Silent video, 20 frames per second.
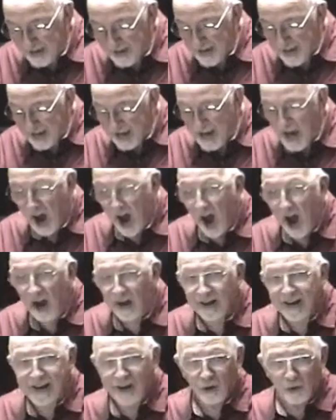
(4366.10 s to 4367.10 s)

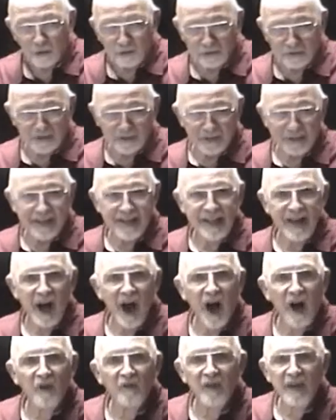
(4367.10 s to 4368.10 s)
Iarios.
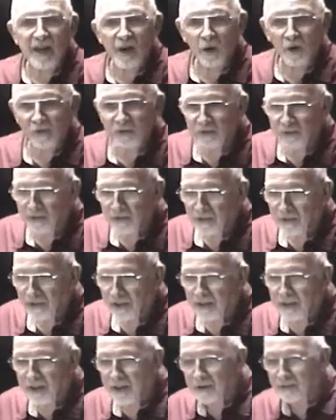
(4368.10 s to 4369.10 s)
Iarios
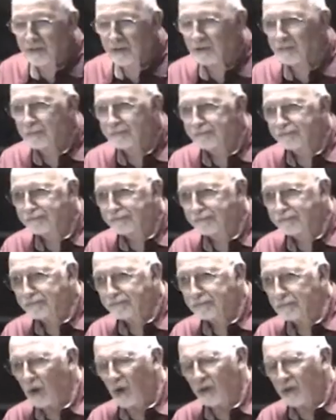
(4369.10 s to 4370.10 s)
in Hebrew.
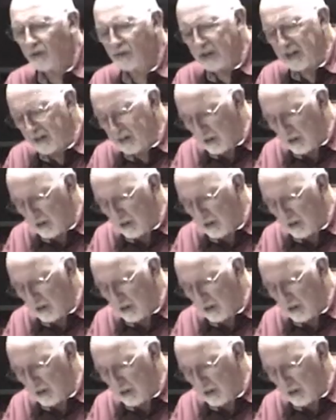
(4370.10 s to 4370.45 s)
Or Greek,